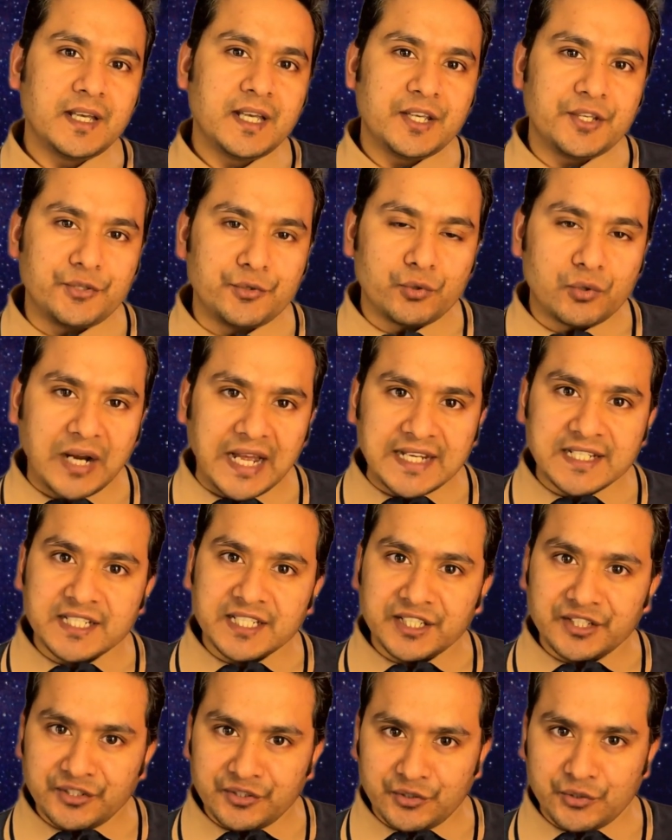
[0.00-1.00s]
You write
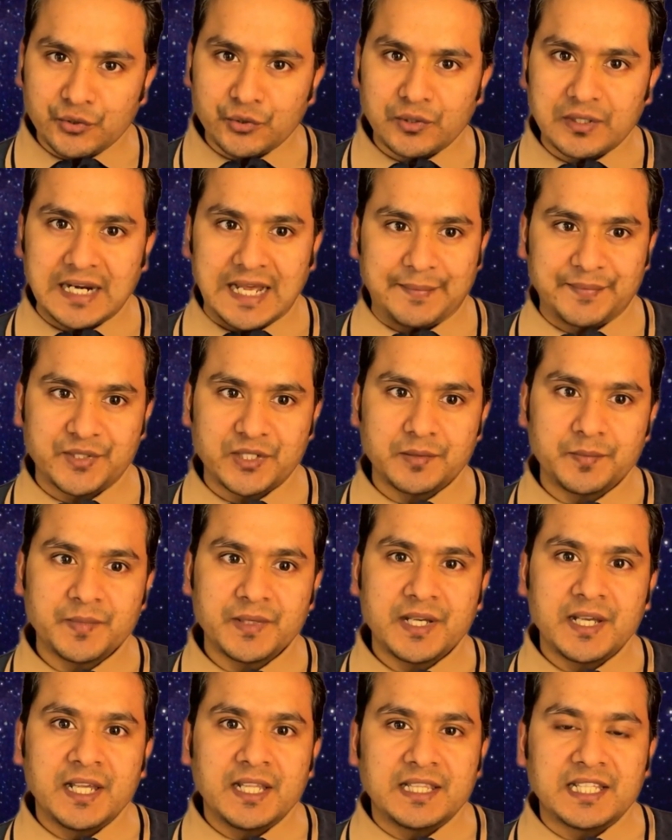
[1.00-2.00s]
in your laptop,
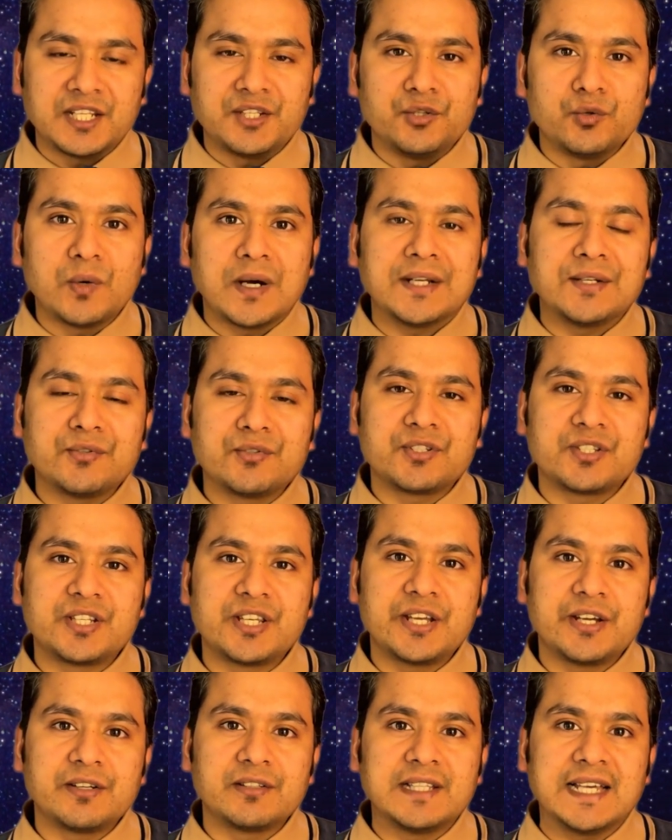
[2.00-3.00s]
then you want to
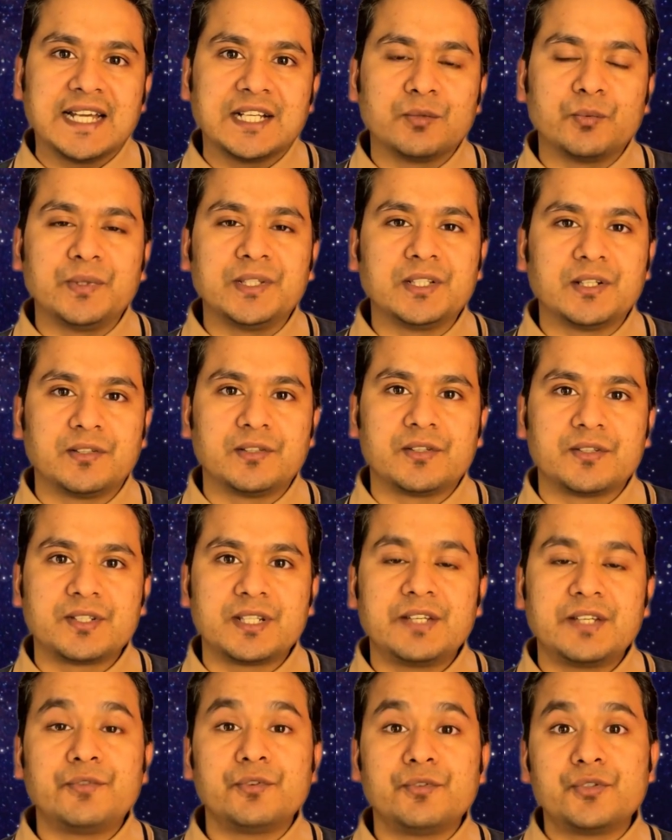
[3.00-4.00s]
share that with others.
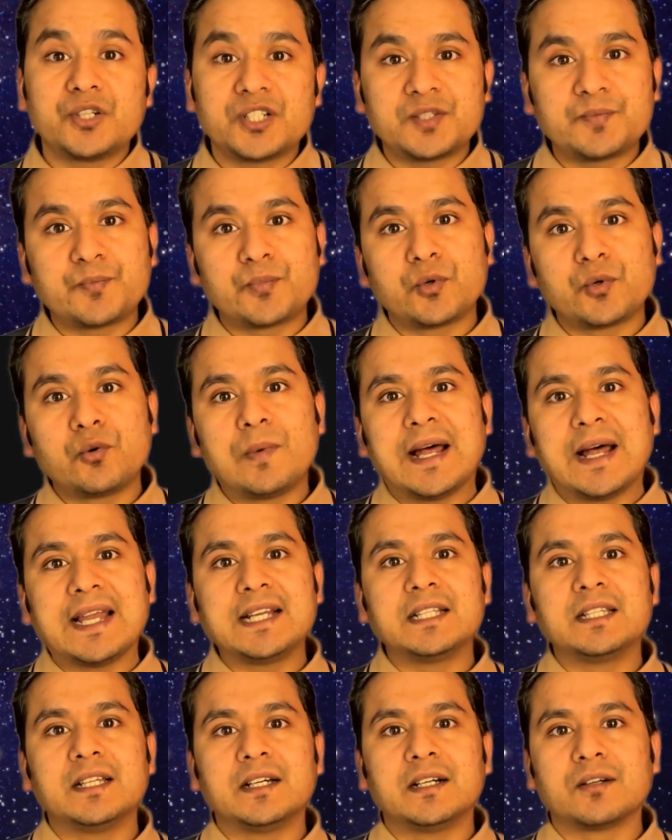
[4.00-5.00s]
If you just
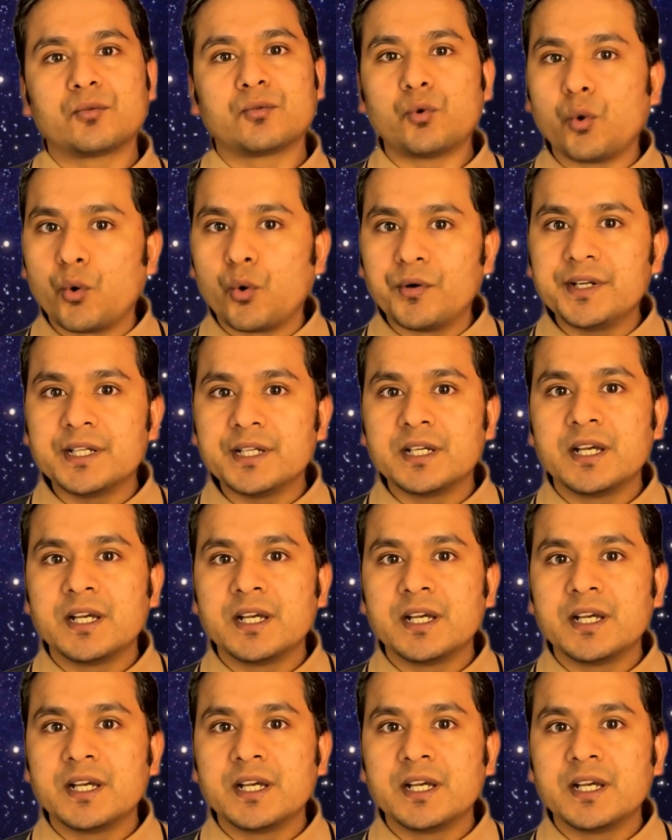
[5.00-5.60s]
provide the code,